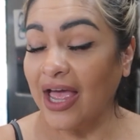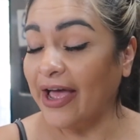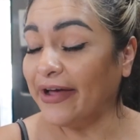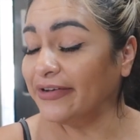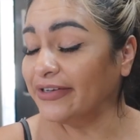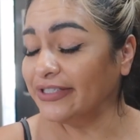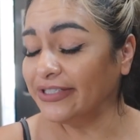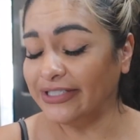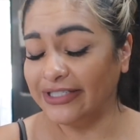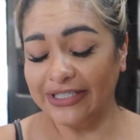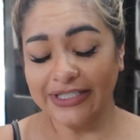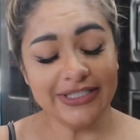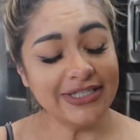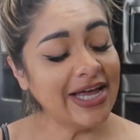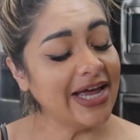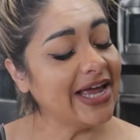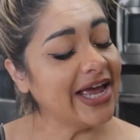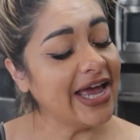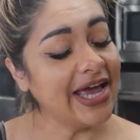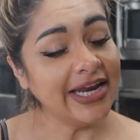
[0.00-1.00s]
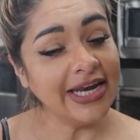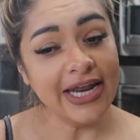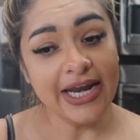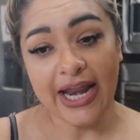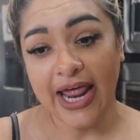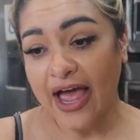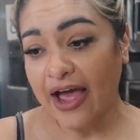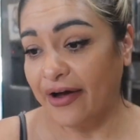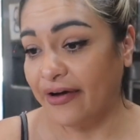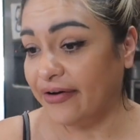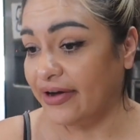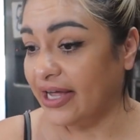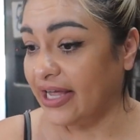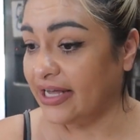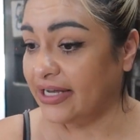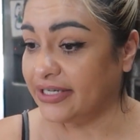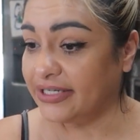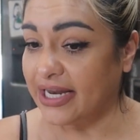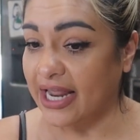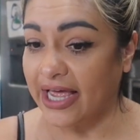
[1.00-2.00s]
I was just like in and out
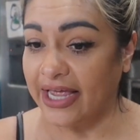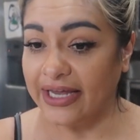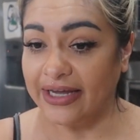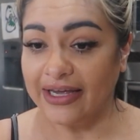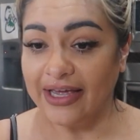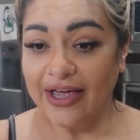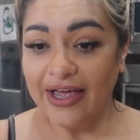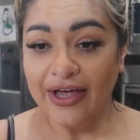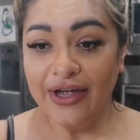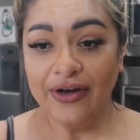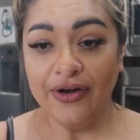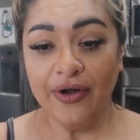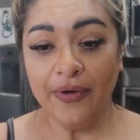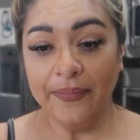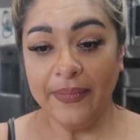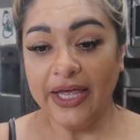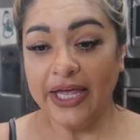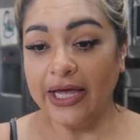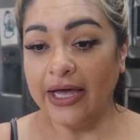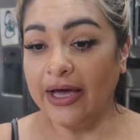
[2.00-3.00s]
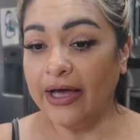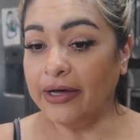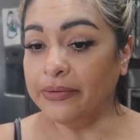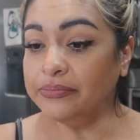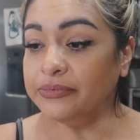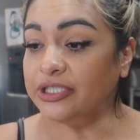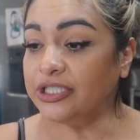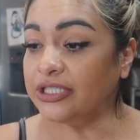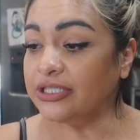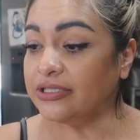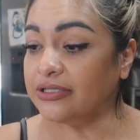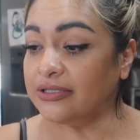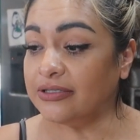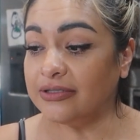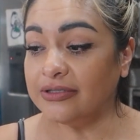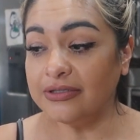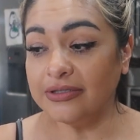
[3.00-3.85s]
and like no makeup. Just,